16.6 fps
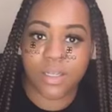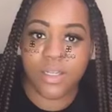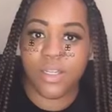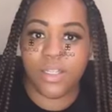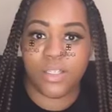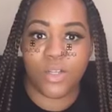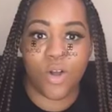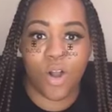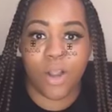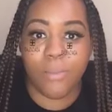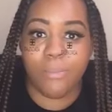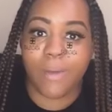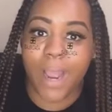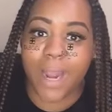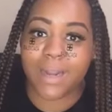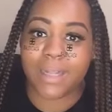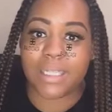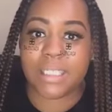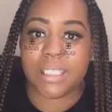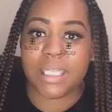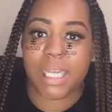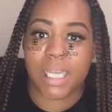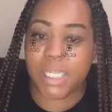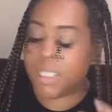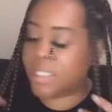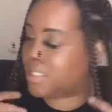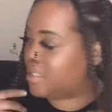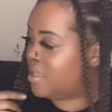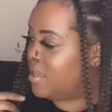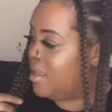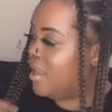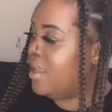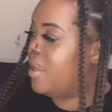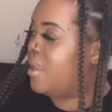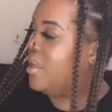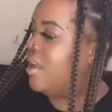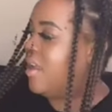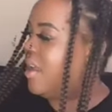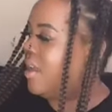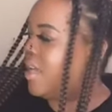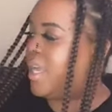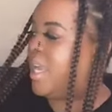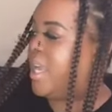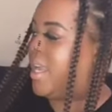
talk about it, sis. Okay.